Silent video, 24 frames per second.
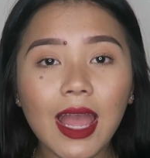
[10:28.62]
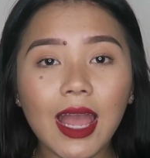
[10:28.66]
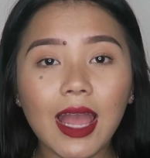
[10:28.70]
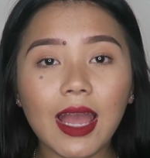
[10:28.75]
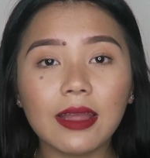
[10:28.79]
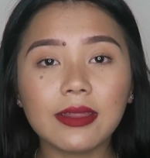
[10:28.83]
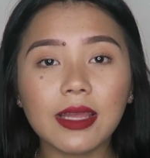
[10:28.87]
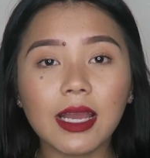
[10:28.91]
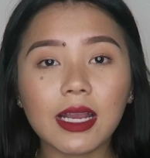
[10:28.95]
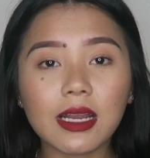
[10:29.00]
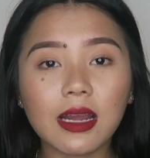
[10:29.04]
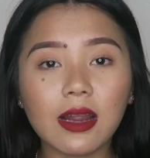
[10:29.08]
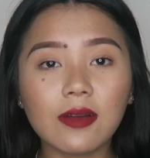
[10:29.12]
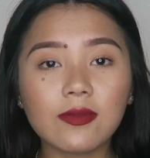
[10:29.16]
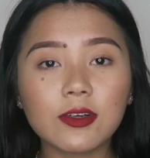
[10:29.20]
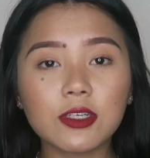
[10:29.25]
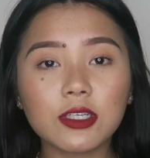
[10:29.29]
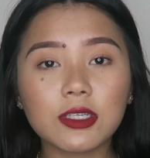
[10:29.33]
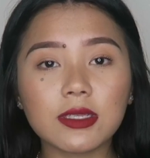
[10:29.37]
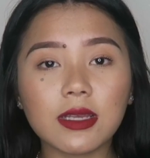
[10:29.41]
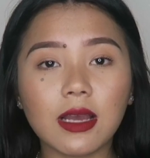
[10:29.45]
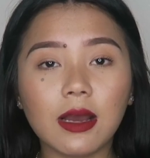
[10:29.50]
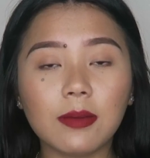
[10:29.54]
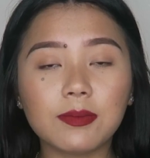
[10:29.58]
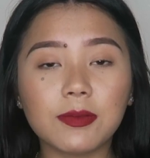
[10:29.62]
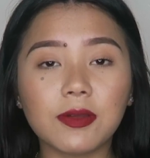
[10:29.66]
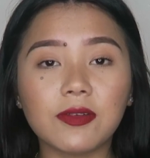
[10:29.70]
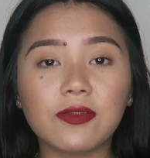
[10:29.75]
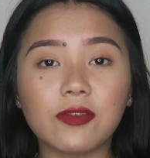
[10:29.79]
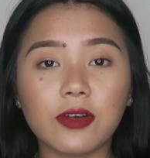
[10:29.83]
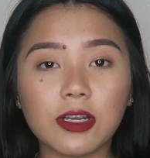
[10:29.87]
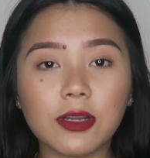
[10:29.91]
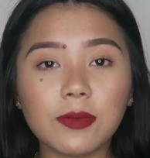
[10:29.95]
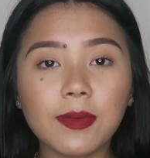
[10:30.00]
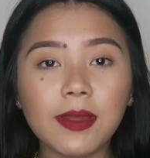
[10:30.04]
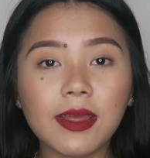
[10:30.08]
And that covers up the
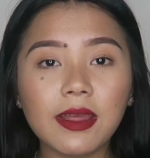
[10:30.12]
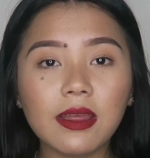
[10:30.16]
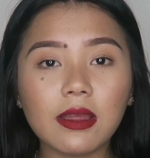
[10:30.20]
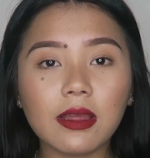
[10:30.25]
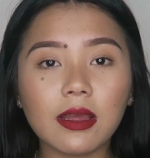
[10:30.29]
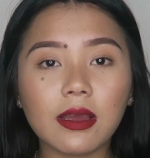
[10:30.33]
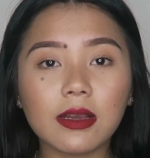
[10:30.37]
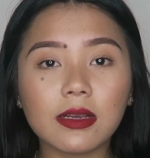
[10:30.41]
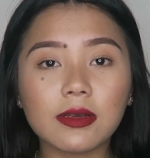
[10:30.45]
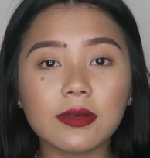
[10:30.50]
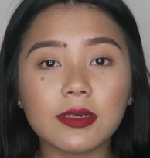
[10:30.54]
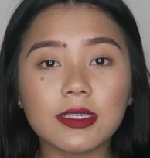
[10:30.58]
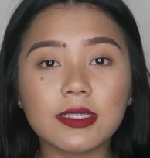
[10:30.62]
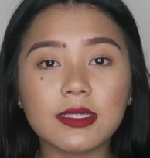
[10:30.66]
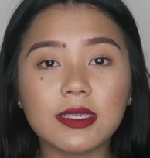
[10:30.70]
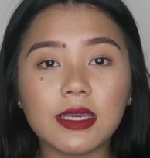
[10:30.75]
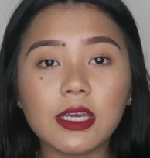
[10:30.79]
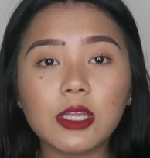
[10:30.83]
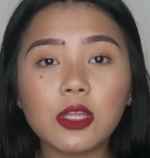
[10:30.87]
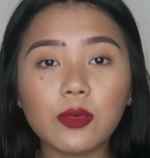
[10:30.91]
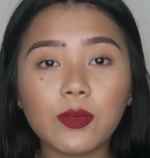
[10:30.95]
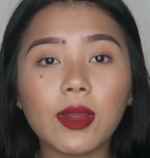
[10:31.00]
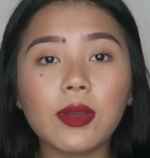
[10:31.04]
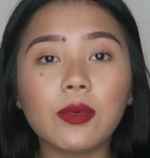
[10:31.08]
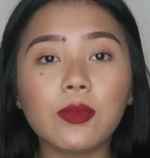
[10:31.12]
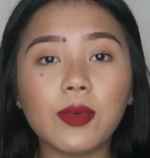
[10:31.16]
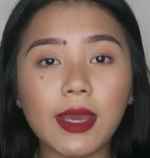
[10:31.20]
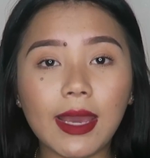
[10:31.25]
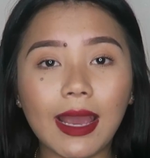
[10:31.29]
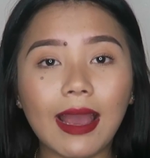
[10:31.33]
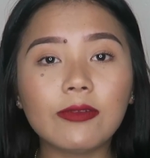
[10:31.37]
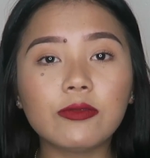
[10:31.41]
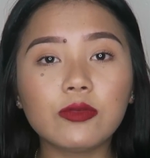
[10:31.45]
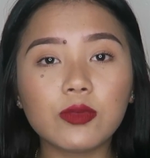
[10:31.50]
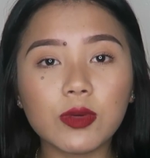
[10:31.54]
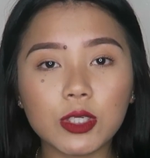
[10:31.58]
front a bit, because either way, we
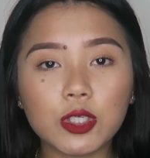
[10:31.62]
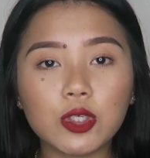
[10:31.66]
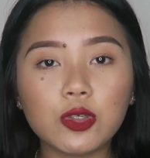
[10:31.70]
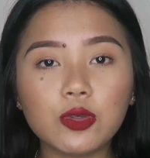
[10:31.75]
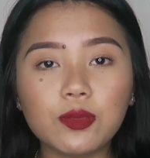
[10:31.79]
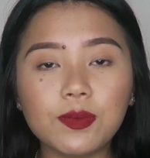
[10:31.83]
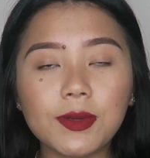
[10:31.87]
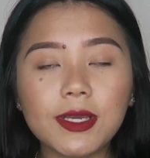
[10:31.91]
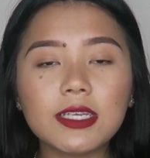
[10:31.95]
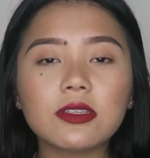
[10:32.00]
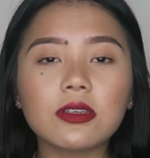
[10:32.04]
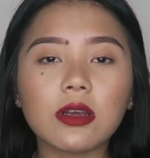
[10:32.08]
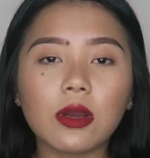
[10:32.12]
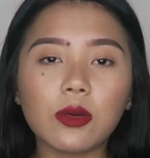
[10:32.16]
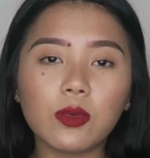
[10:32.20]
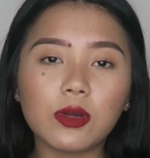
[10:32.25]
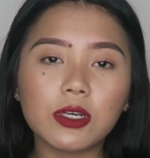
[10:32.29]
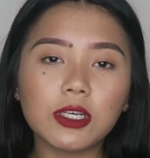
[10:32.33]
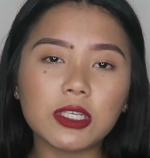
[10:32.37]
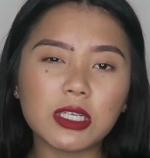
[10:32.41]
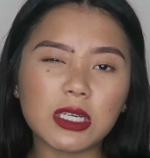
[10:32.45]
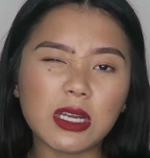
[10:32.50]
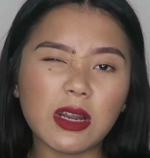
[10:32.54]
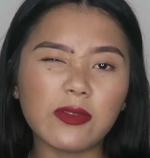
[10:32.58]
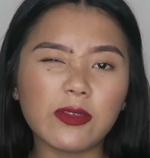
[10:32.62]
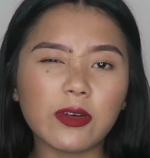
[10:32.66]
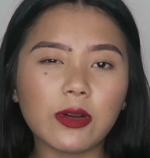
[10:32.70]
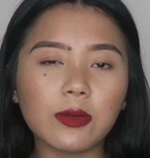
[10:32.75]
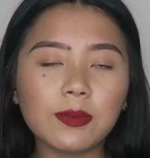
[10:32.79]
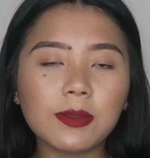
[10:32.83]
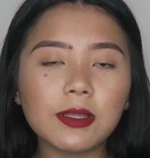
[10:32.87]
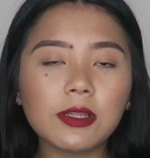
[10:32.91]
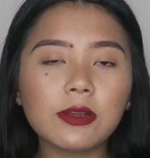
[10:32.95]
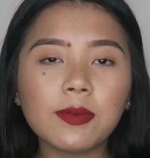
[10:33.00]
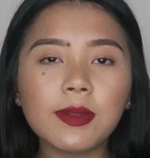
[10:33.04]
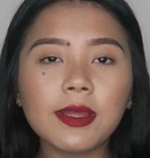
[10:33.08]
have to wear a two-piece, so I wanted to cover
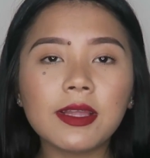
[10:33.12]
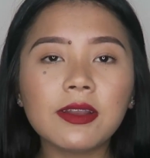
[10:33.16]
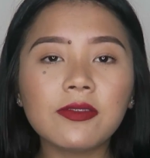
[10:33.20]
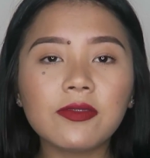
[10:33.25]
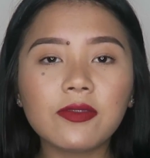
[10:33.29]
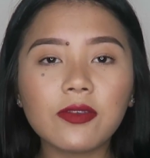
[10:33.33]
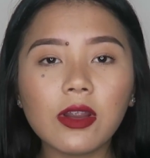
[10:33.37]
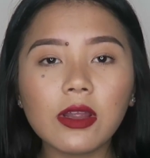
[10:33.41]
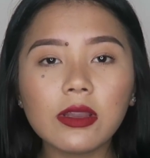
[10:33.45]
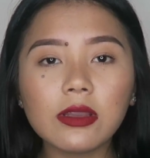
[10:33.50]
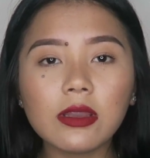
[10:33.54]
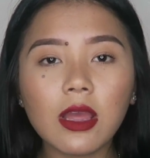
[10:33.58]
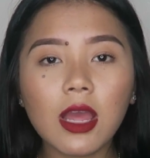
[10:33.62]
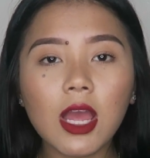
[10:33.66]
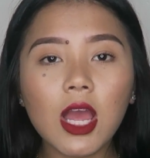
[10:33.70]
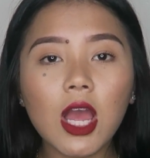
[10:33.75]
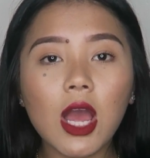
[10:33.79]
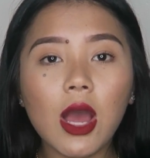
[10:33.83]
up a little bit in front.